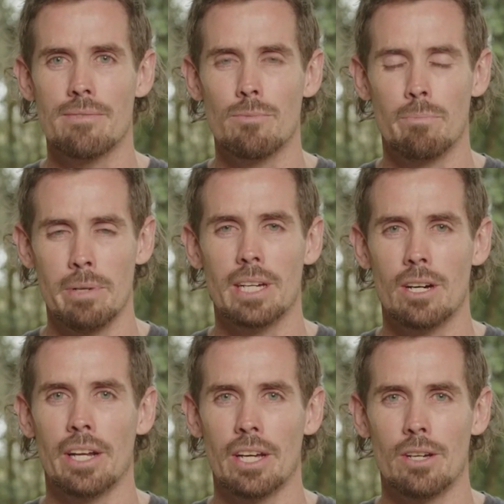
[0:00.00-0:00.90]
would be the
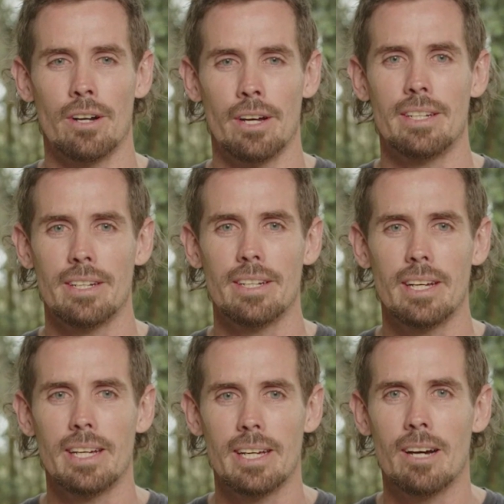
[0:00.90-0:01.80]
kind of God
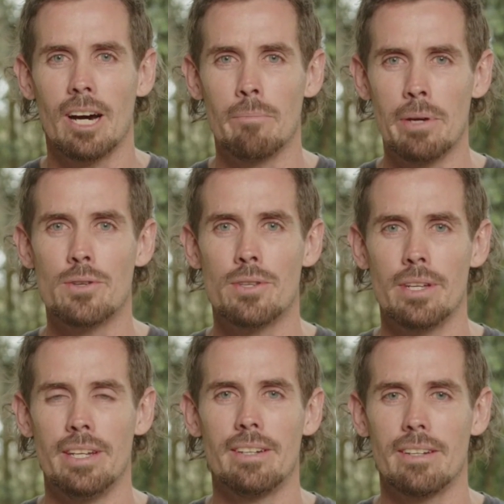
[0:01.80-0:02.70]
I'd be interested
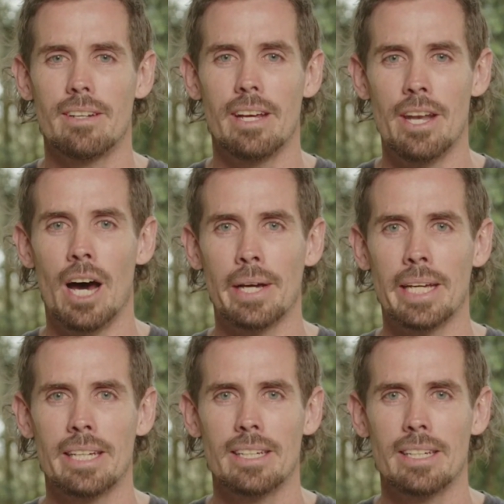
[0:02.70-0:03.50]
in knowing.